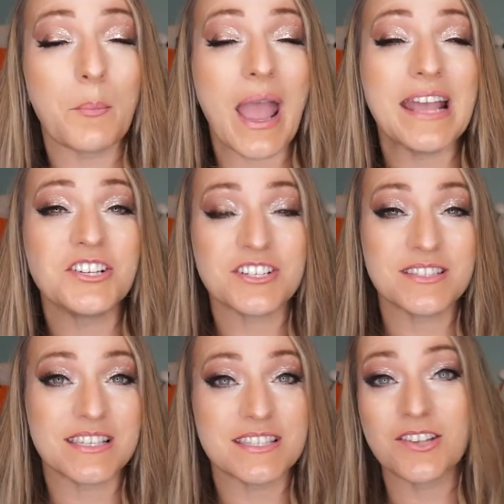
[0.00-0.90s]

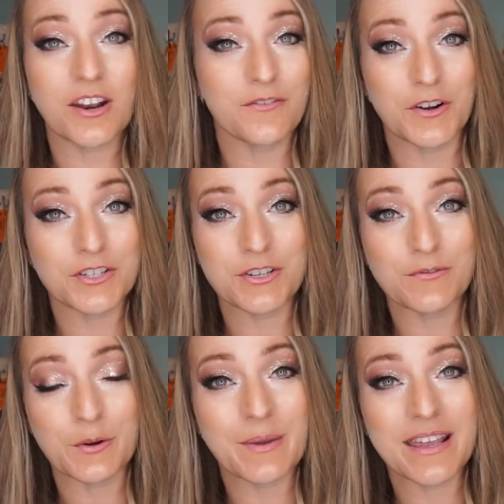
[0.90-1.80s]
patience is not a virtue
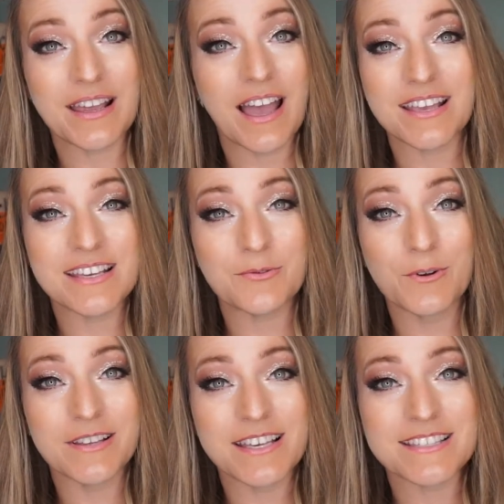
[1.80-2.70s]
for me. It
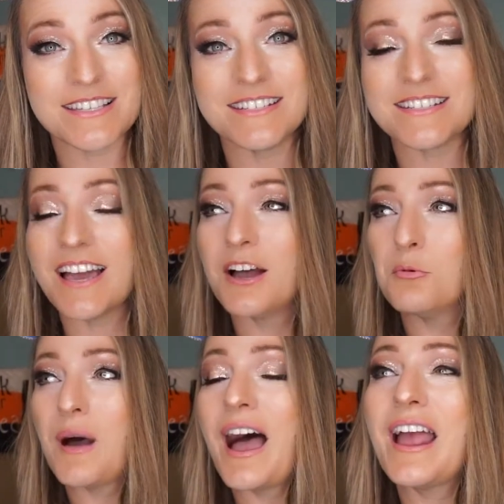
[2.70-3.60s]
really isn't.
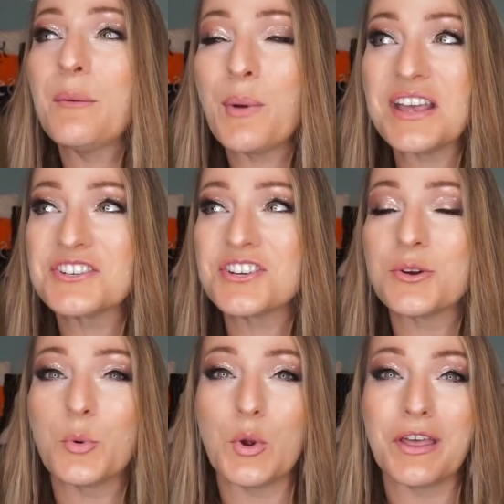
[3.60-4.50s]
I am
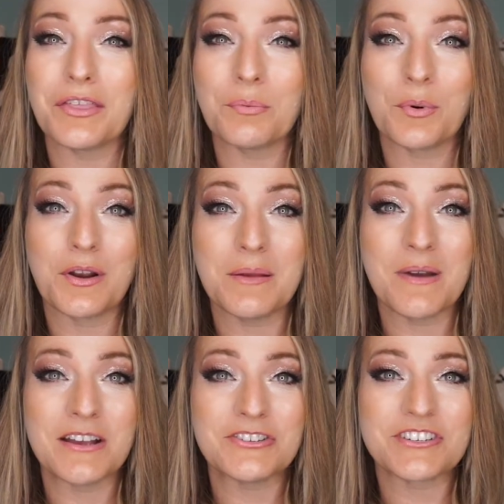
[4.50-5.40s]
patient with pretty
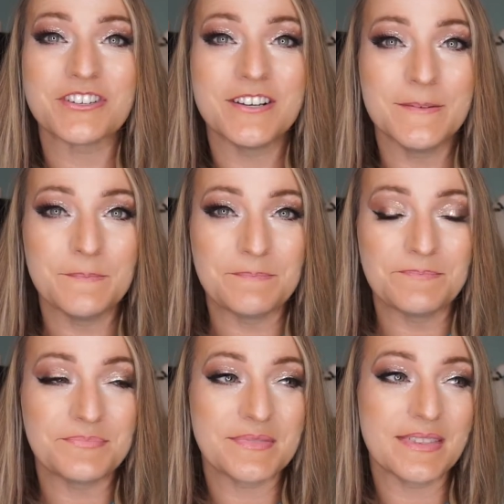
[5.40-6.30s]
much,
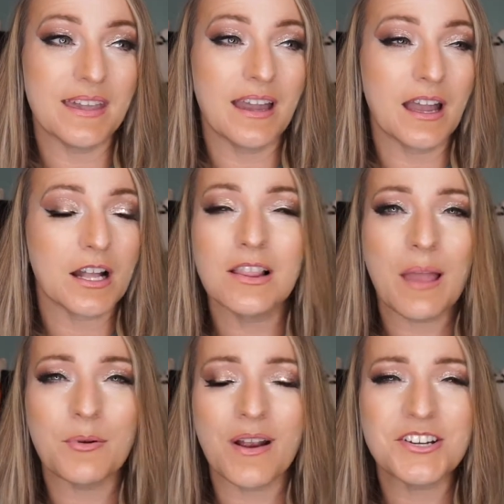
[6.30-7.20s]

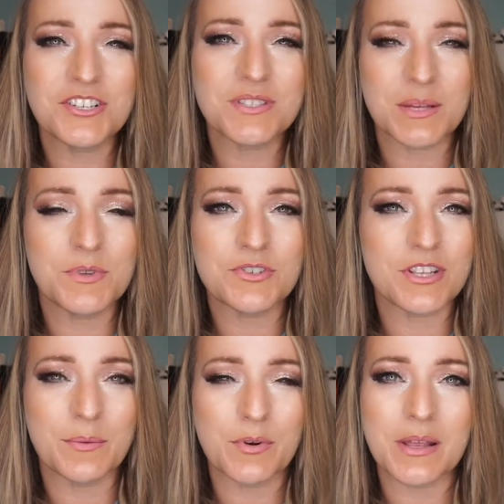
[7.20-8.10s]
collaborations I'm
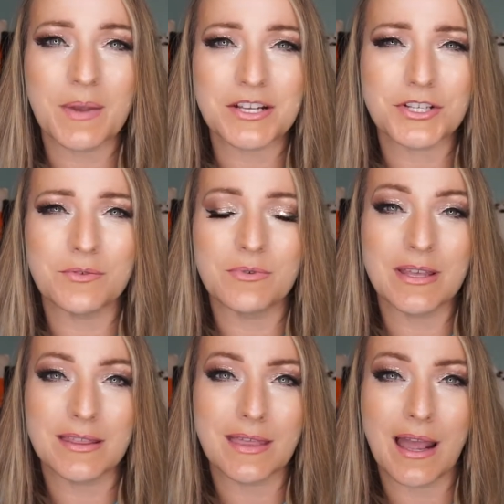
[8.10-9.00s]
usually pretty patient
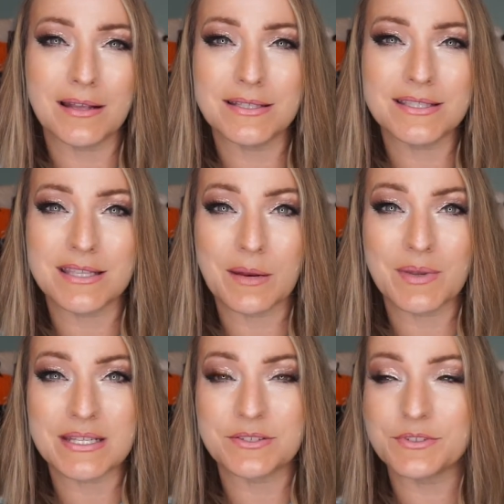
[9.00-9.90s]
with. It's not a
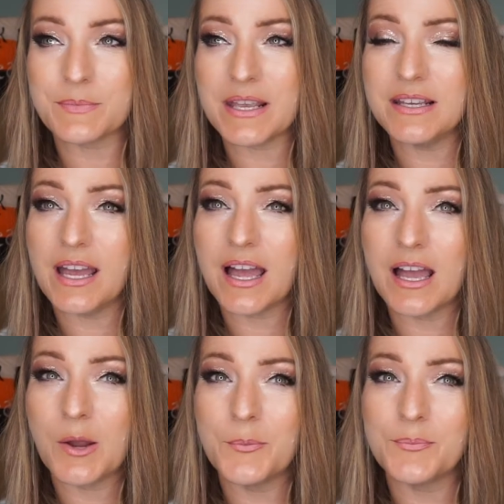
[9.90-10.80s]
big deal to me.
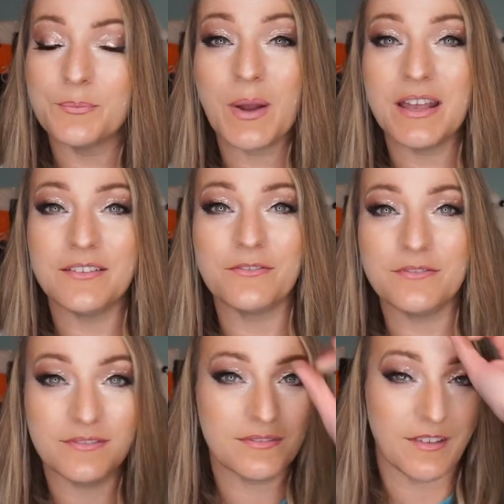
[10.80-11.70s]
But
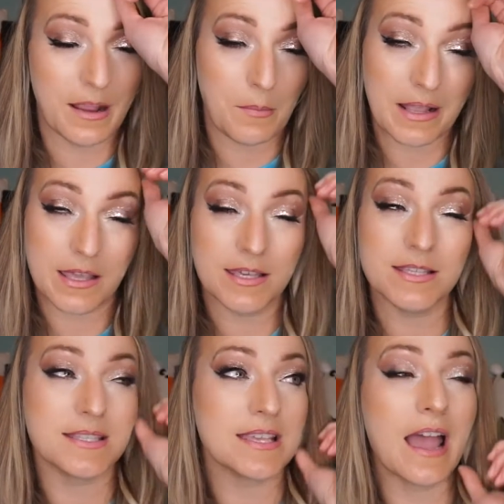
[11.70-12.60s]
like my
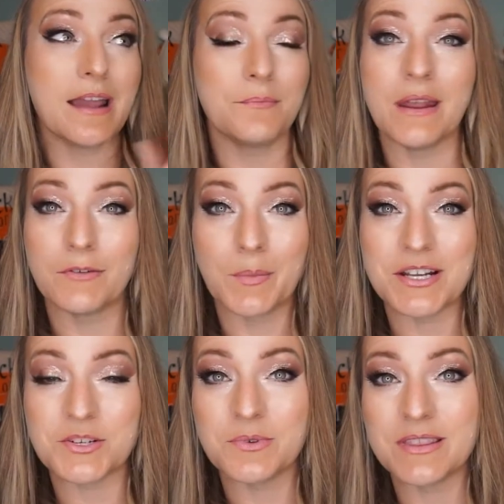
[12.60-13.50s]
kids, I'm never
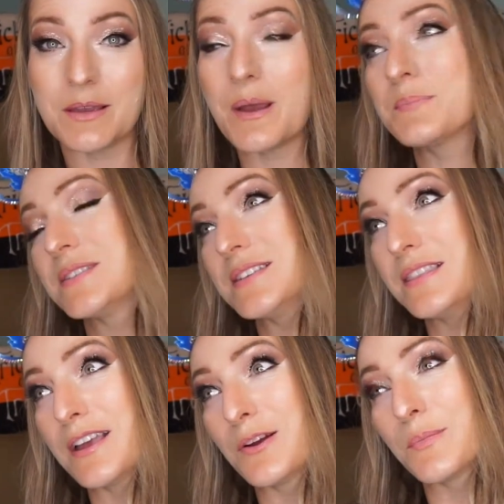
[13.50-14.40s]
patient with them. I'm
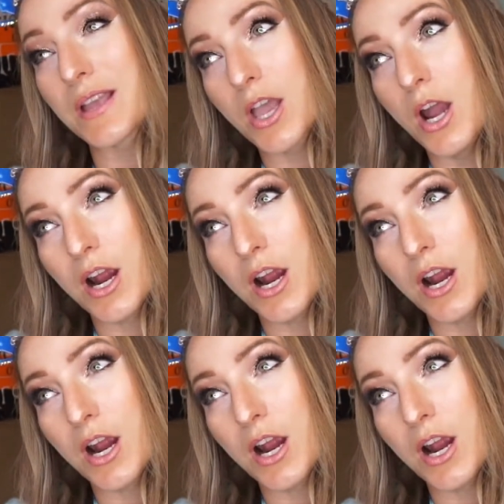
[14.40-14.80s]
sitting there, I'm like,